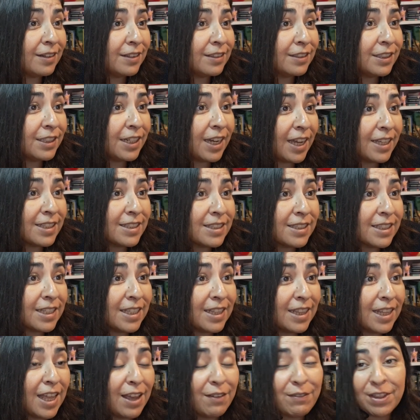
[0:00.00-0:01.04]
She has
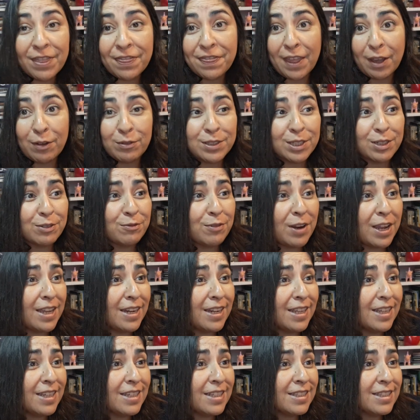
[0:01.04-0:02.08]
11,000
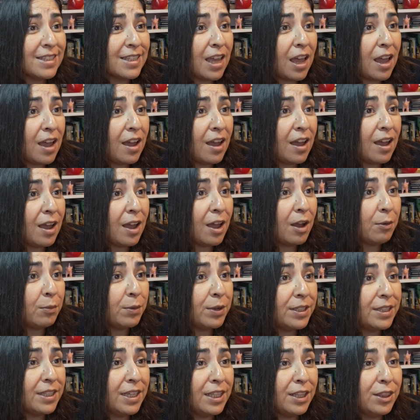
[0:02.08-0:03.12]
ratings
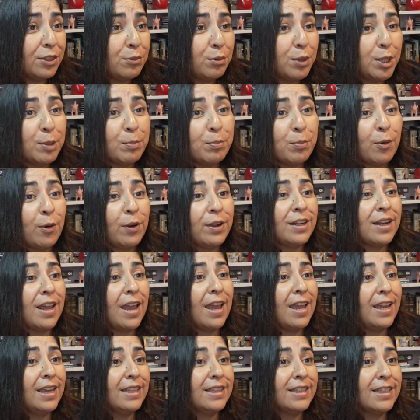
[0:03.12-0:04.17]
with a
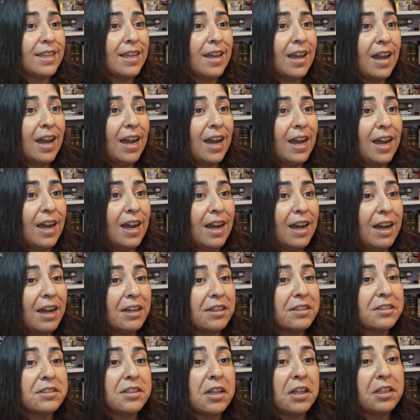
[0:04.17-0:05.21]

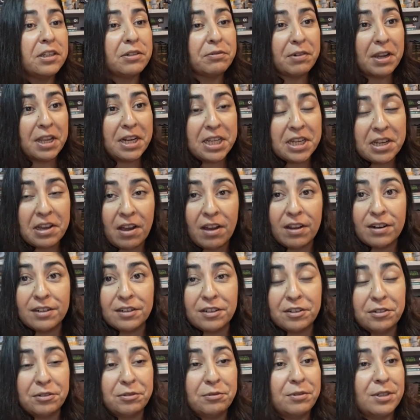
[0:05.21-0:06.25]
3.8 solid rating
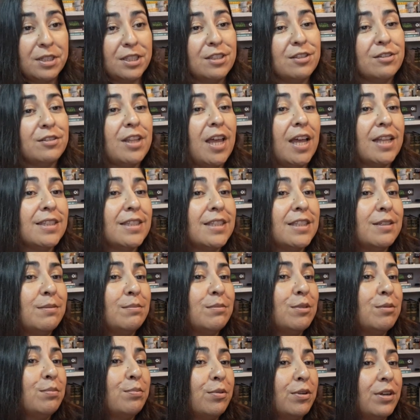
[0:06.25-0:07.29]
on GoodReads, so that
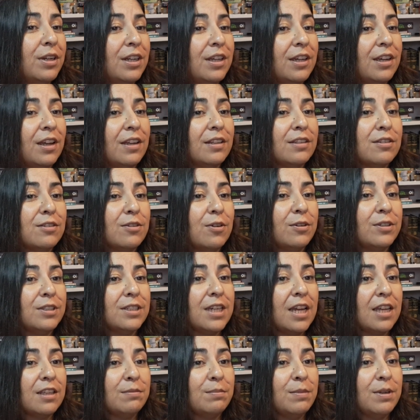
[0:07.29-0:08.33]
seems pretty good. So
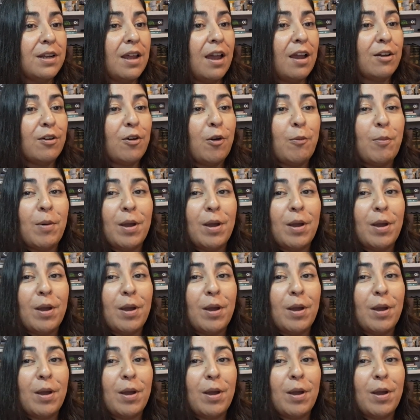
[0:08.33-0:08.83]
Jasmine Ango,